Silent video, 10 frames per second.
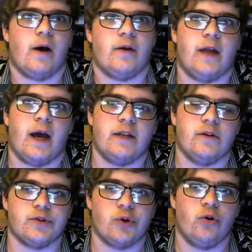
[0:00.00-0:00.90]
nine
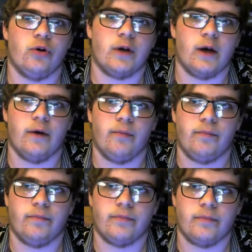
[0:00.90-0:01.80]
years old,
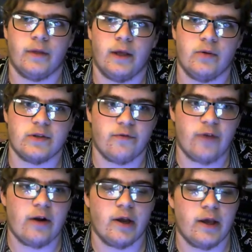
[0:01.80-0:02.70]
um, it was a
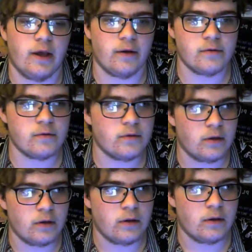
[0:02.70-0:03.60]
very,
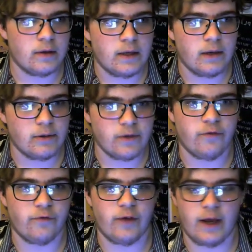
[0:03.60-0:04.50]
it was a
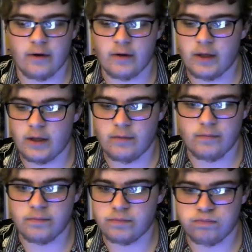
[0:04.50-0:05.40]
very
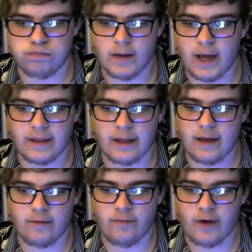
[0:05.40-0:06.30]
not
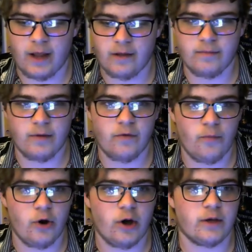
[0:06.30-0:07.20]
that violent of a
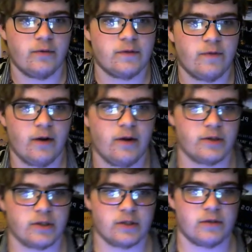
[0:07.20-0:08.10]
book. It was very
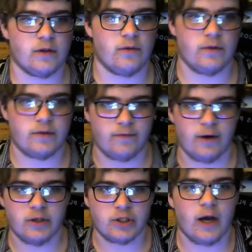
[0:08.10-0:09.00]
just. It was
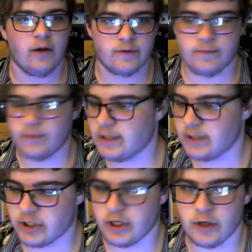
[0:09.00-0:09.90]
very child. It was it's
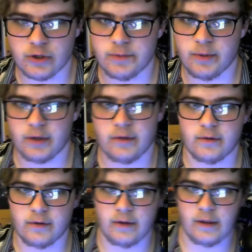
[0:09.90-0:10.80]
a children's book.
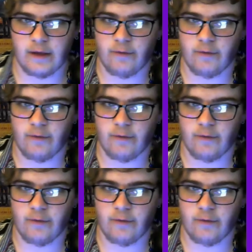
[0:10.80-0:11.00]
It was